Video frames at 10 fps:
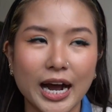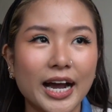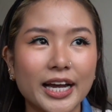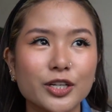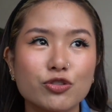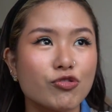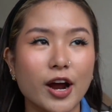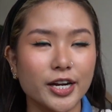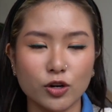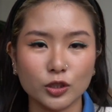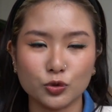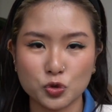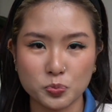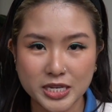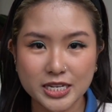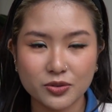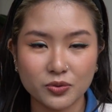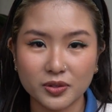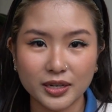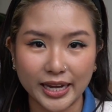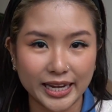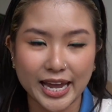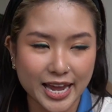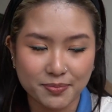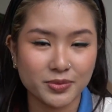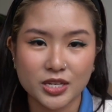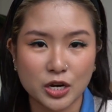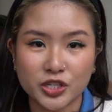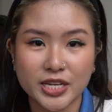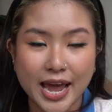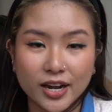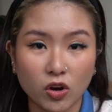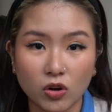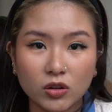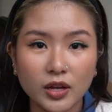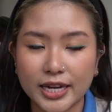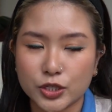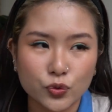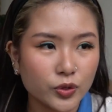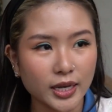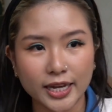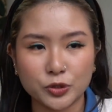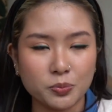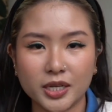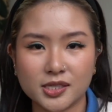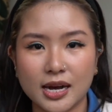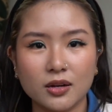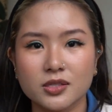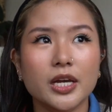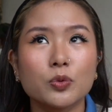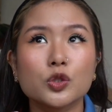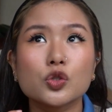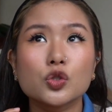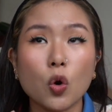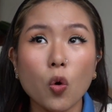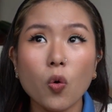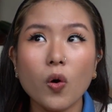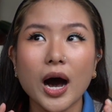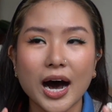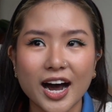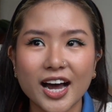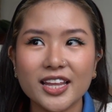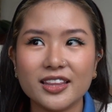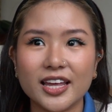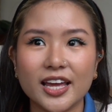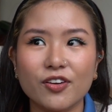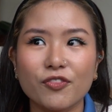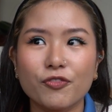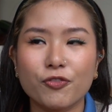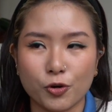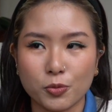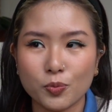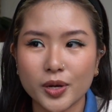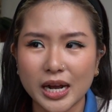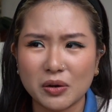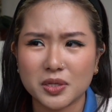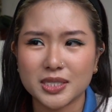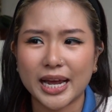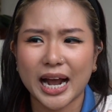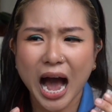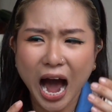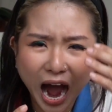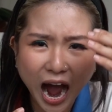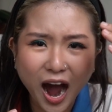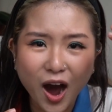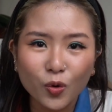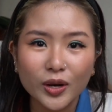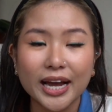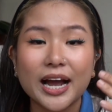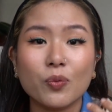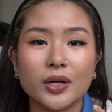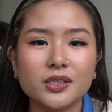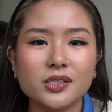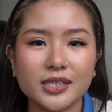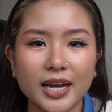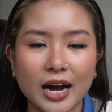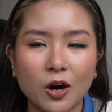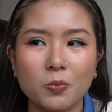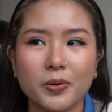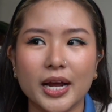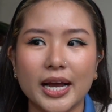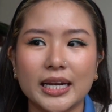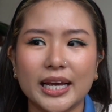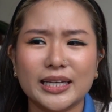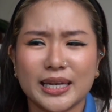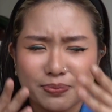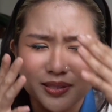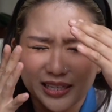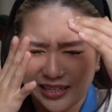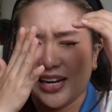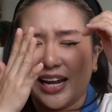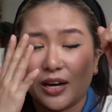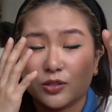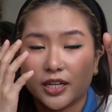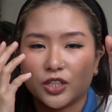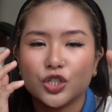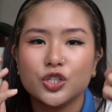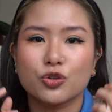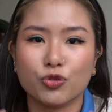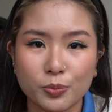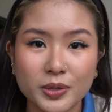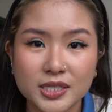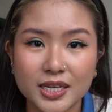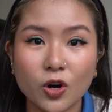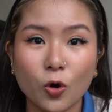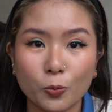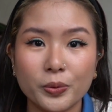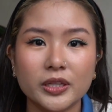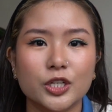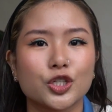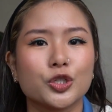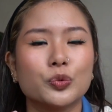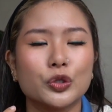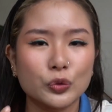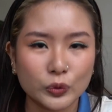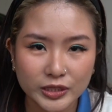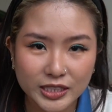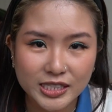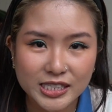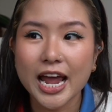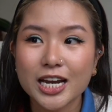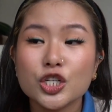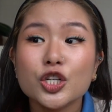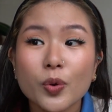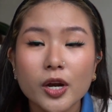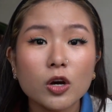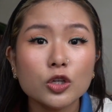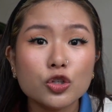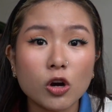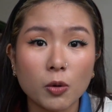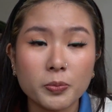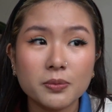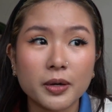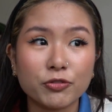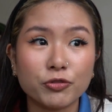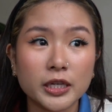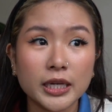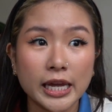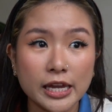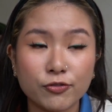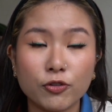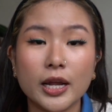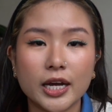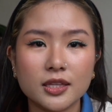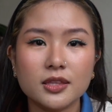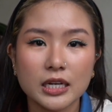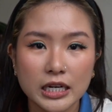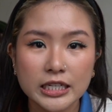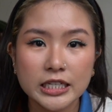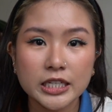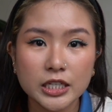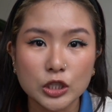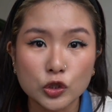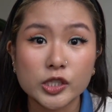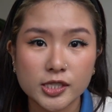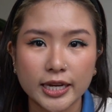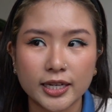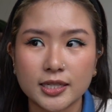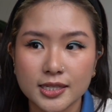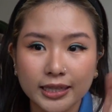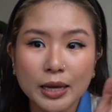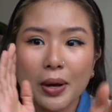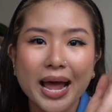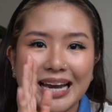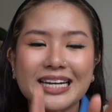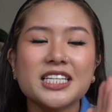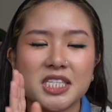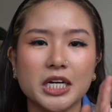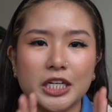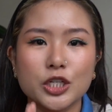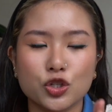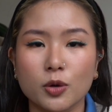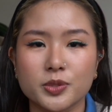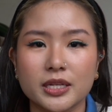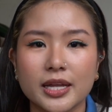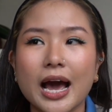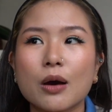I try not to speak like at massages at all. I don't like to make sounds. It was so hard that for a moment I was like, ow, like I wanted to say ow, but I like kept it in, and I was like just grimacing, hoping that she would notice. And she went on chopping my freaking head for like 30 good seconds. Like, there were at least 30 chops in there.